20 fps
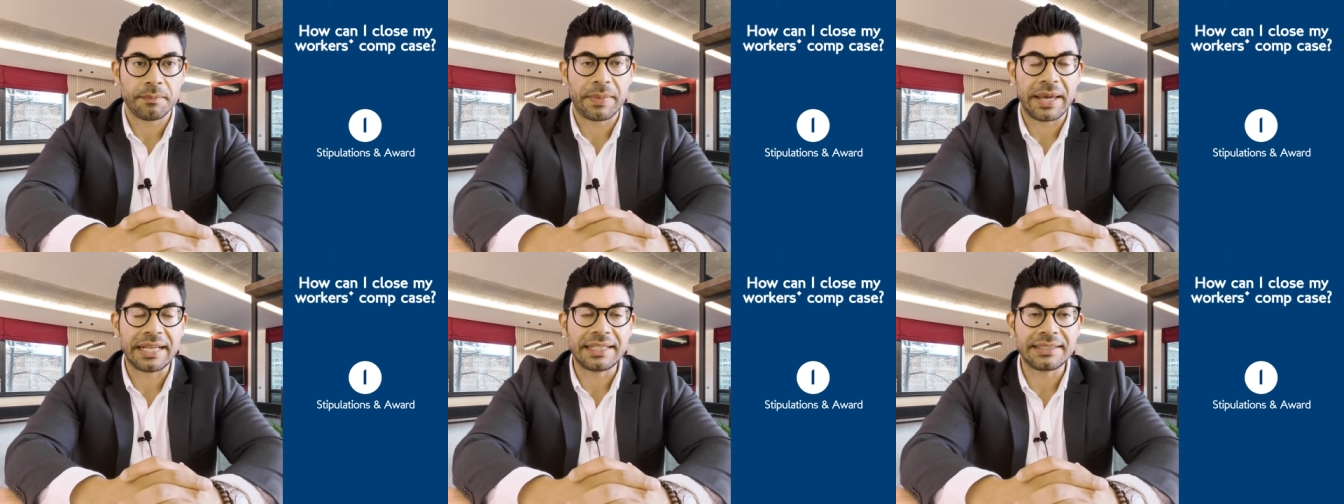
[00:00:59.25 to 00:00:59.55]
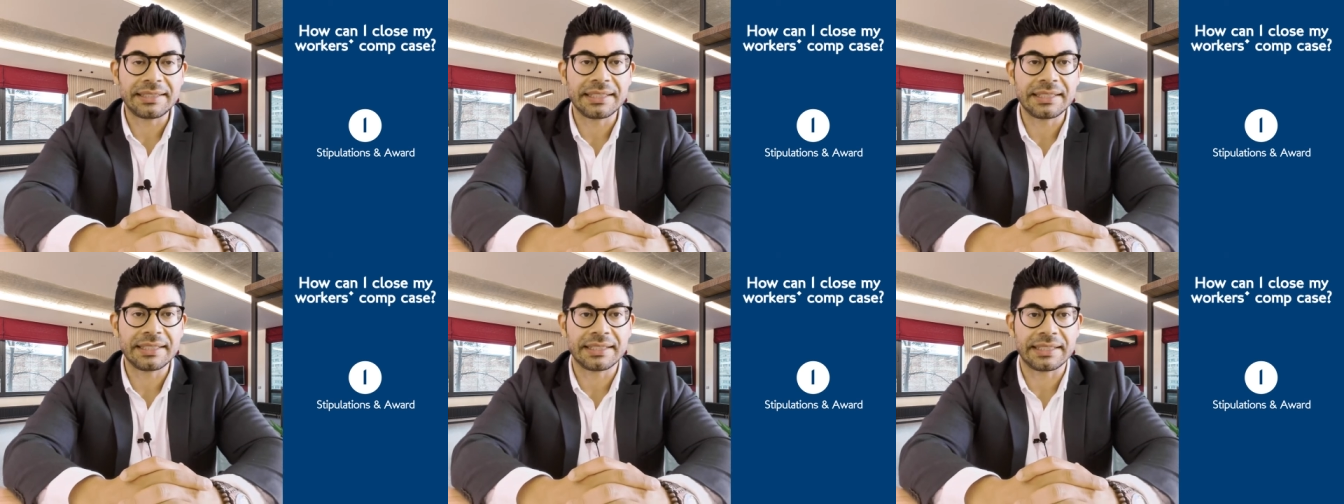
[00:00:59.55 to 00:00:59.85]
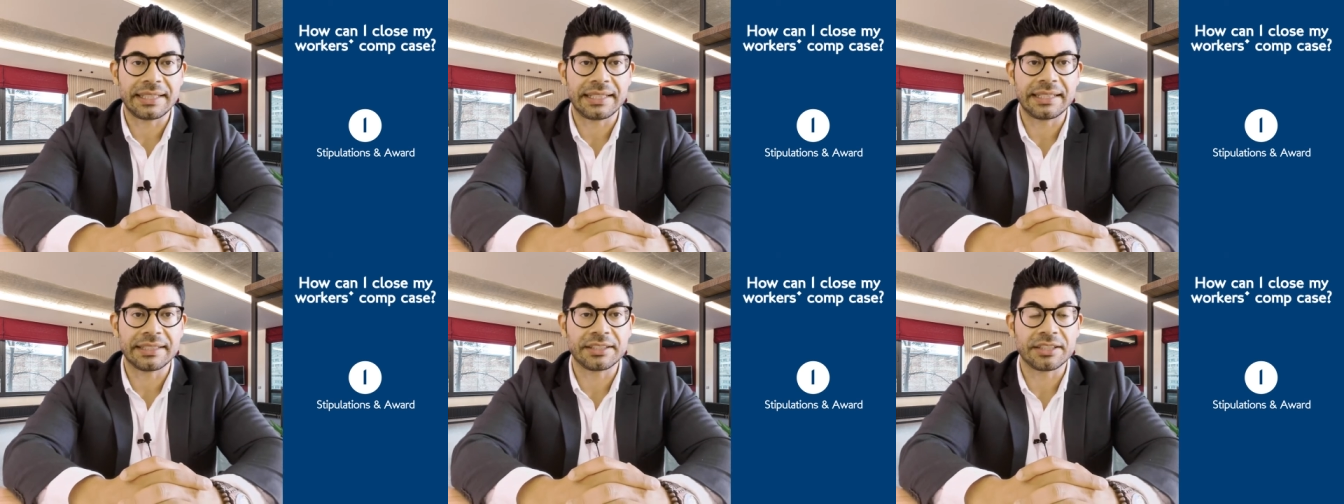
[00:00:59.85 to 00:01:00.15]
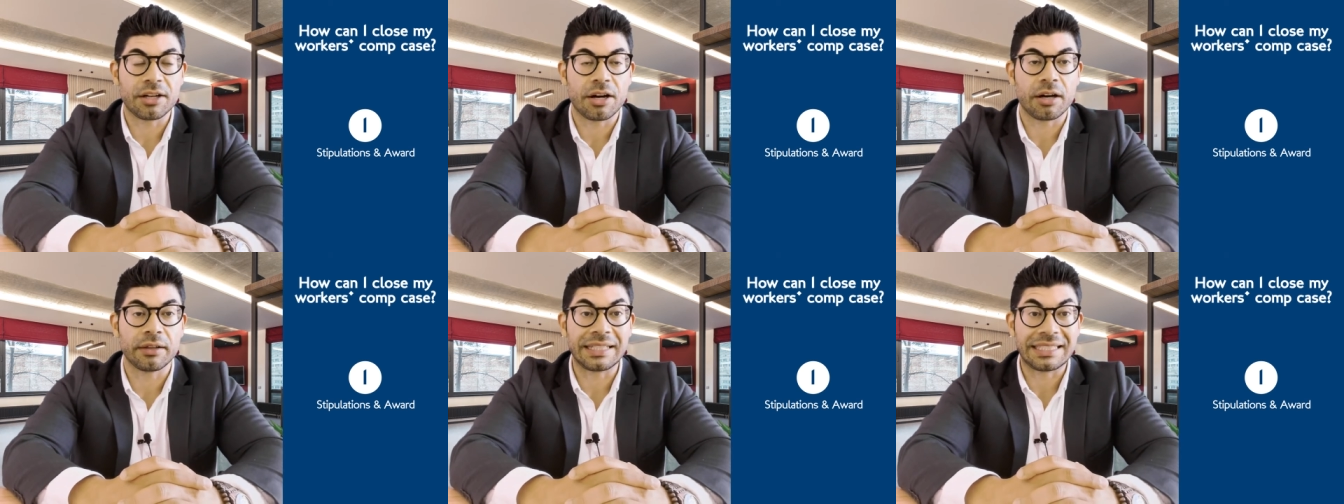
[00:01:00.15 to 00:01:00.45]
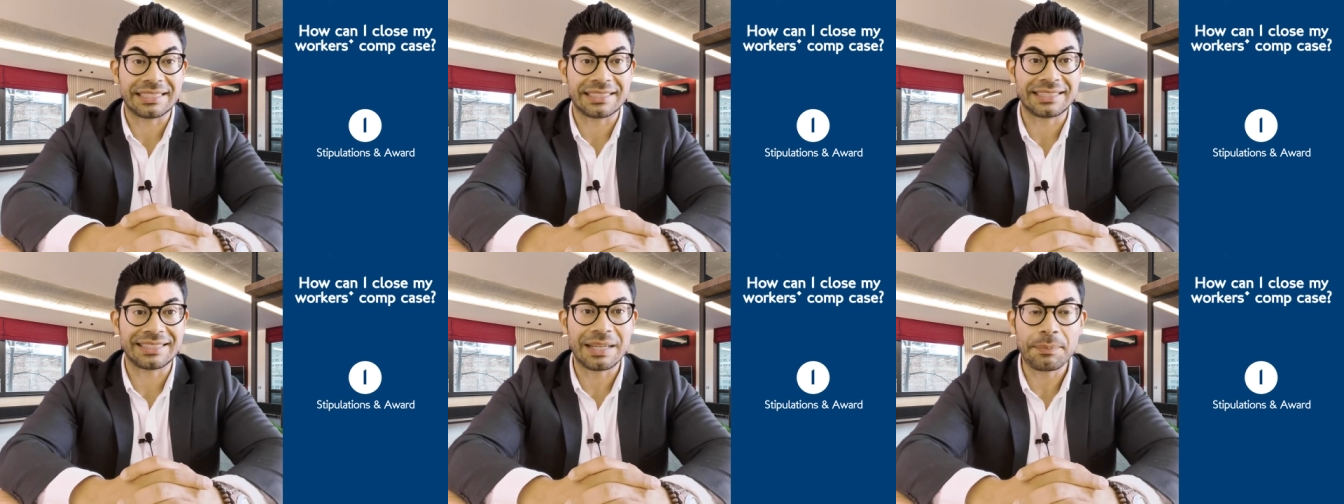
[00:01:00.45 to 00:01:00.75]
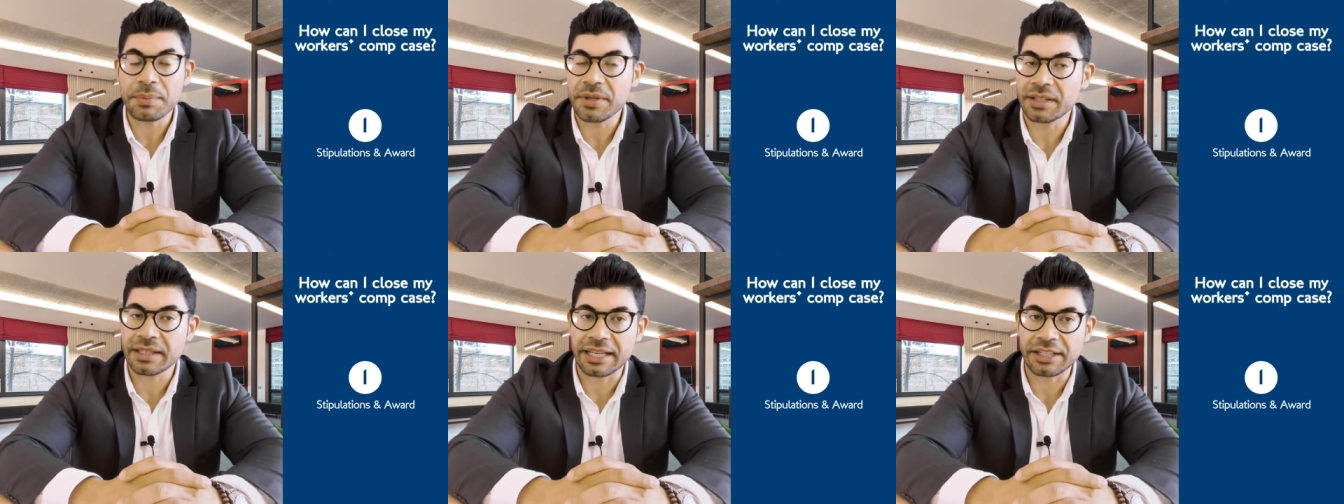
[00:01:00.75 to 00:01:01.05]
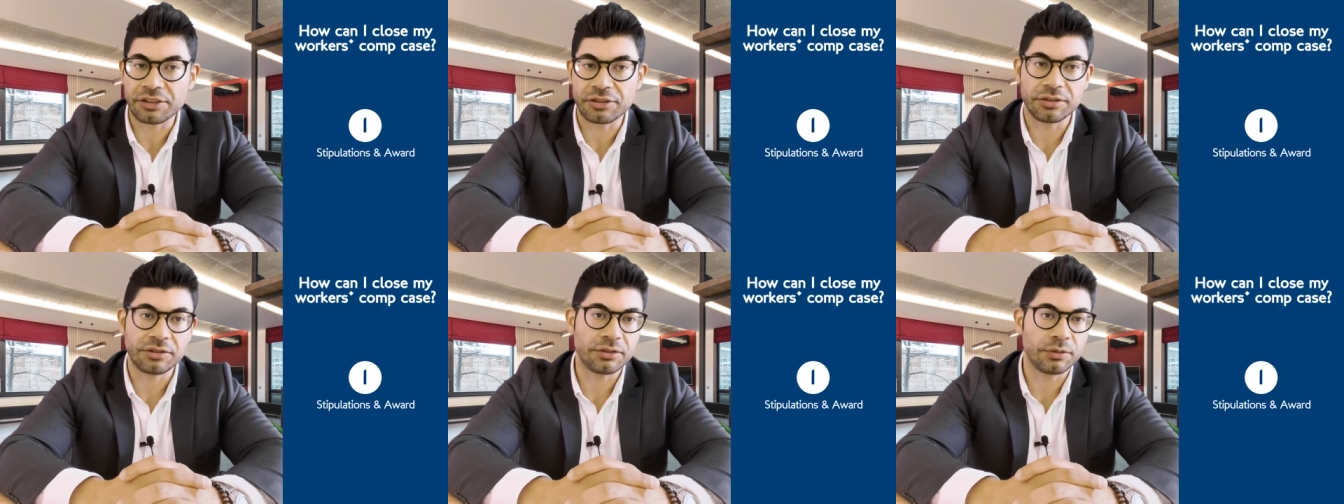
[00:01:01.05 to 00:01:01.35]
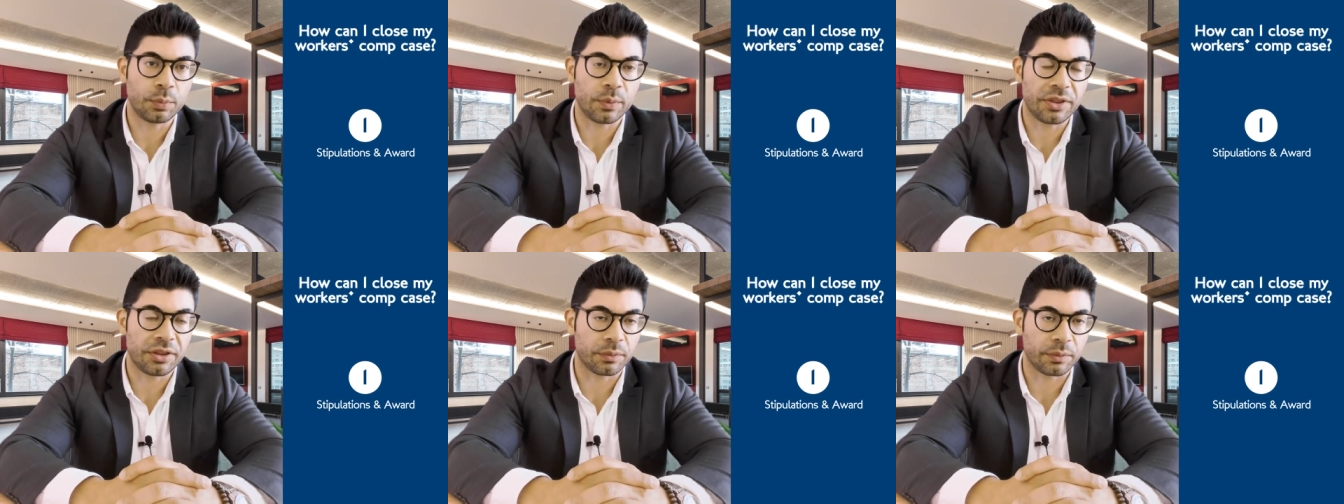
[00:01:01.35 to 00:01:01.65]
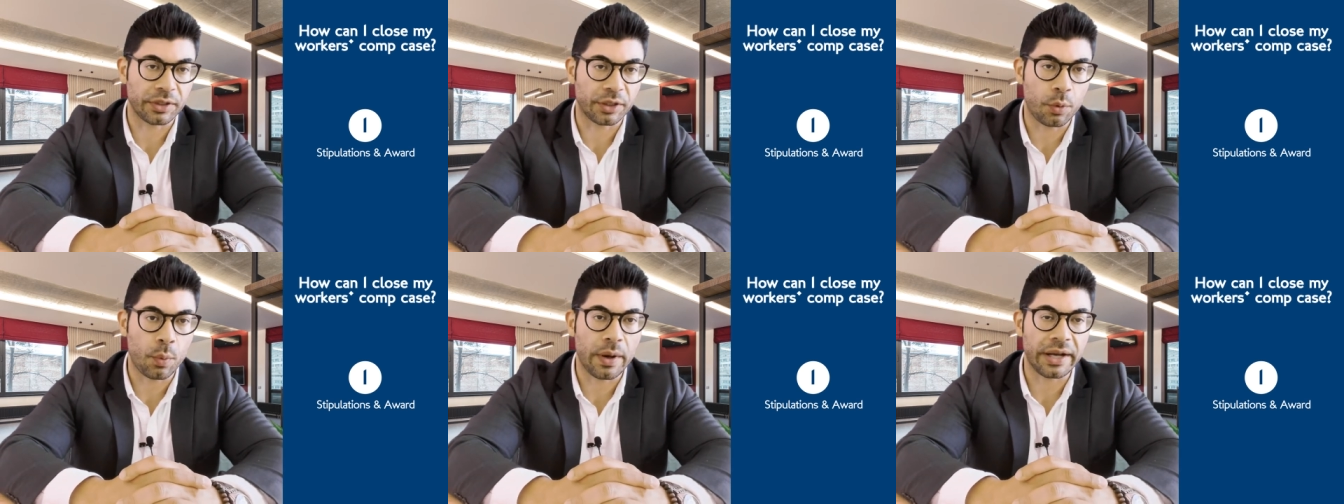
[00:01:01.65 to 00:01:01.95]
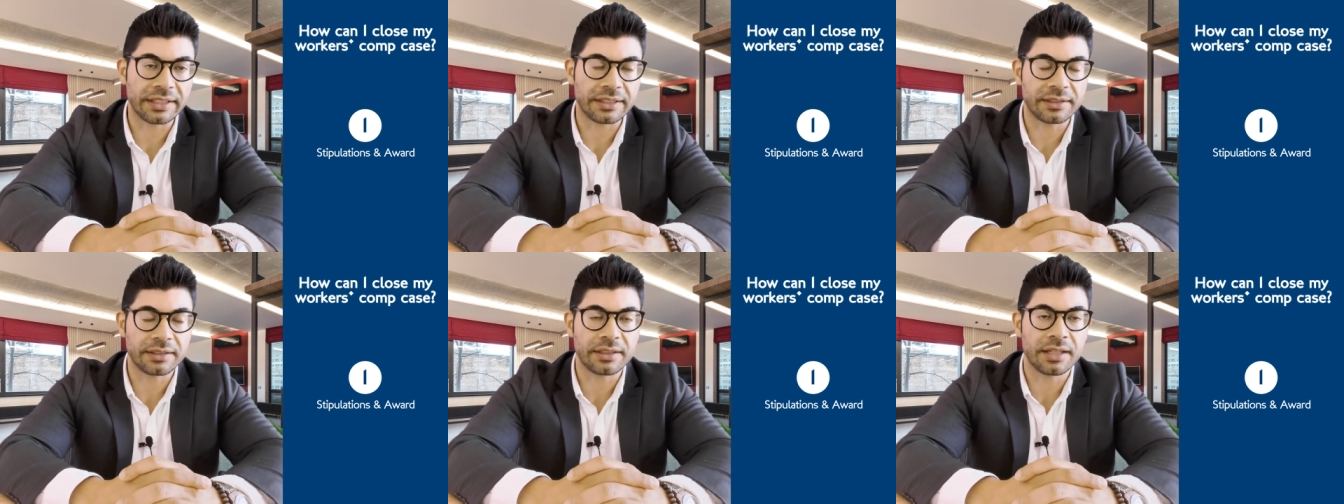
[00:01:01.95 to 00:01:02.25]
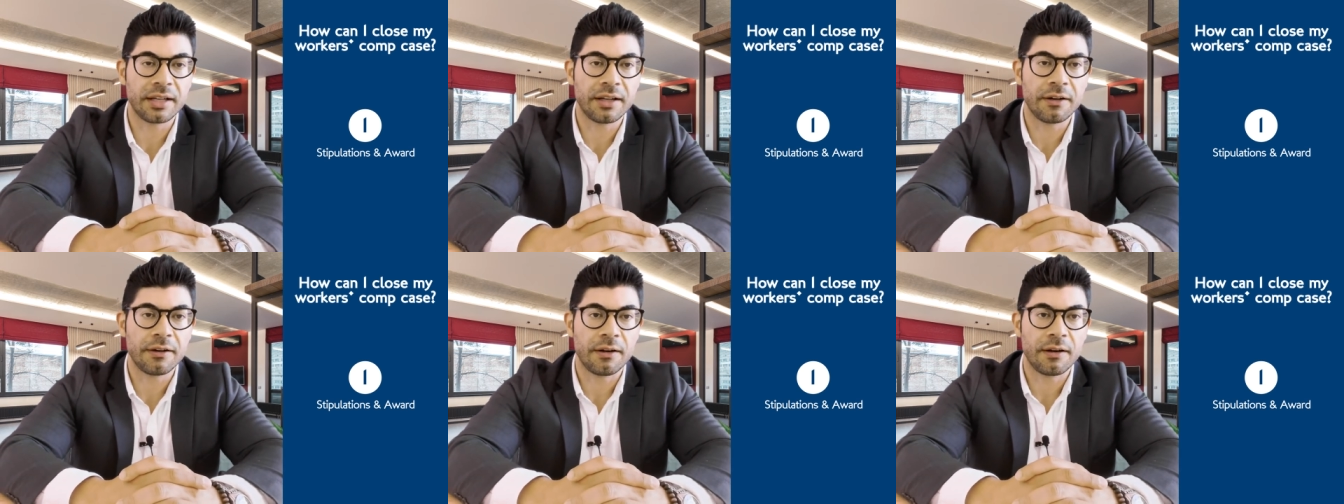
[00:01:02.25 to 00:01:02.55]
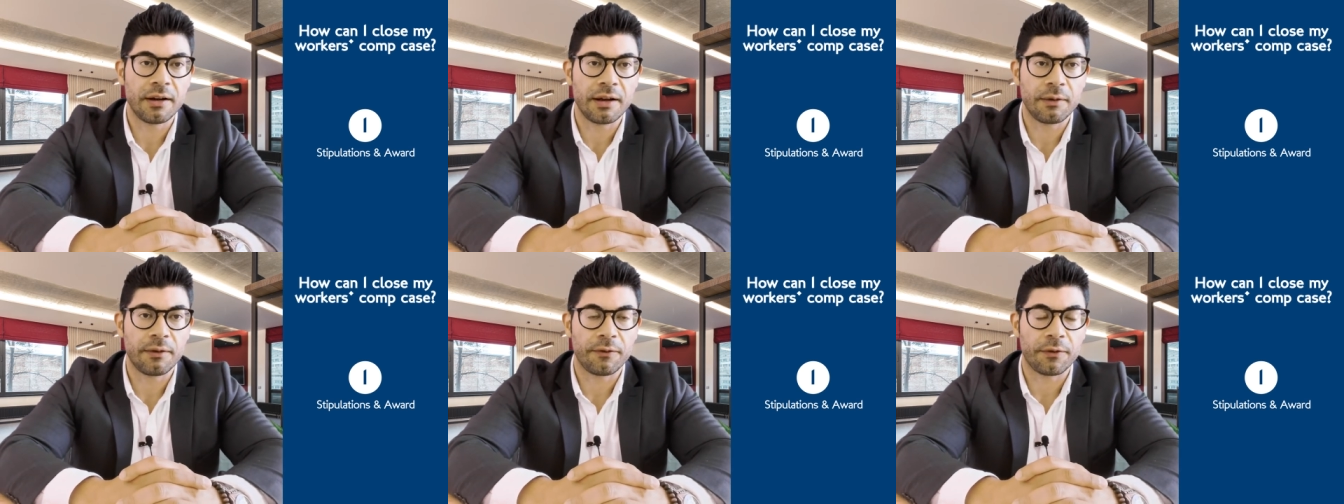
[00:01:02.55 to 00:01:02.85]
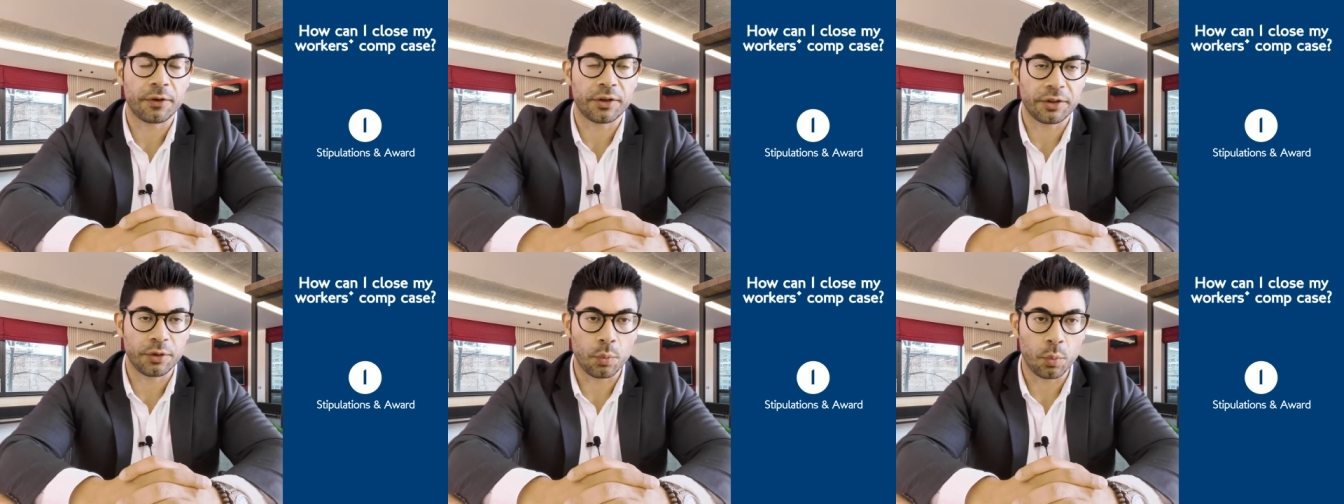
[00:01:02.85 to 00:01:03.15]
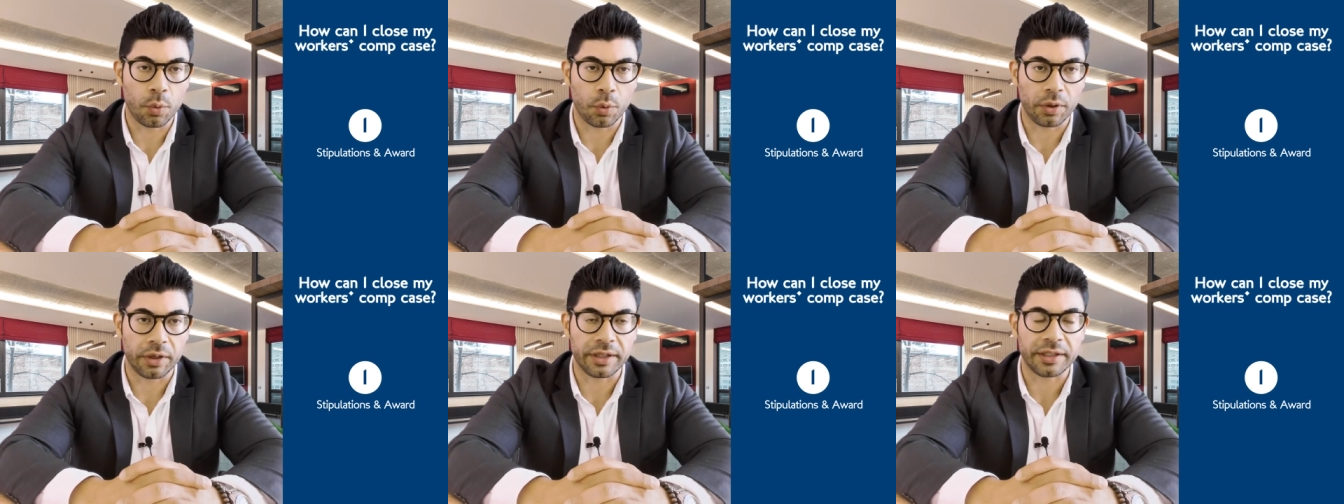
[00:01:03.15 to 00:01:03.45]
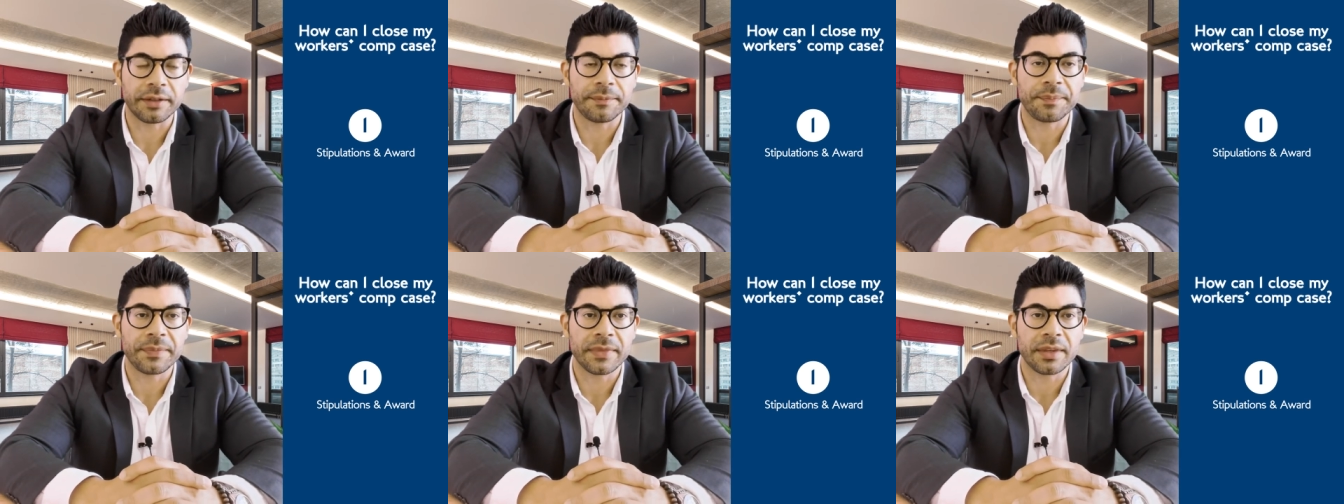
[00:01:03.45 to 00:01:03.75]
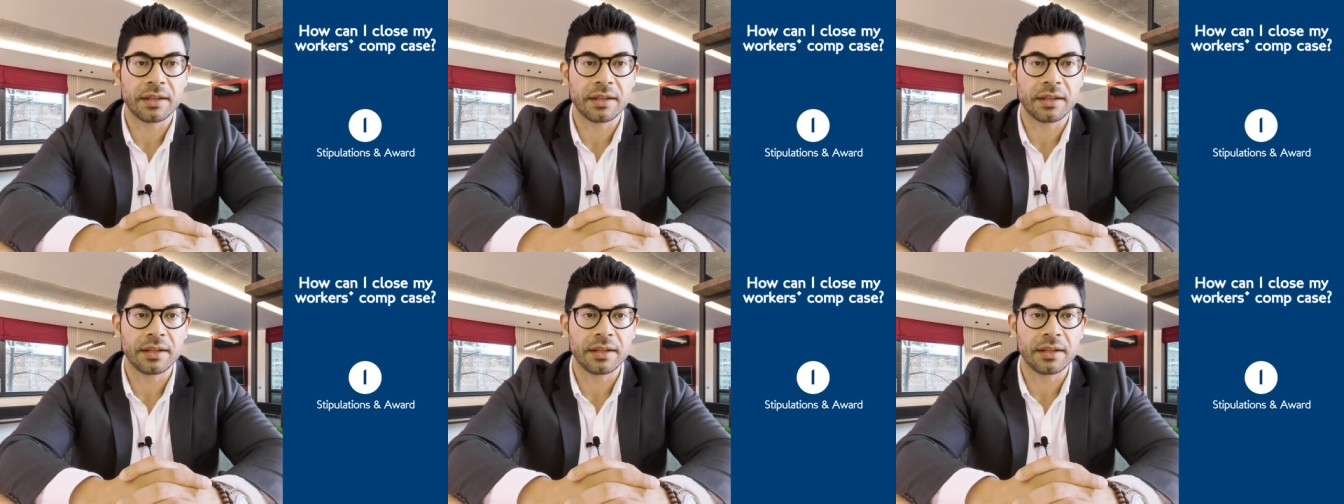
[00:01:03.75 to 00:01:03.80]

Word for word: Basically, it's called a stipulations with the request for an award.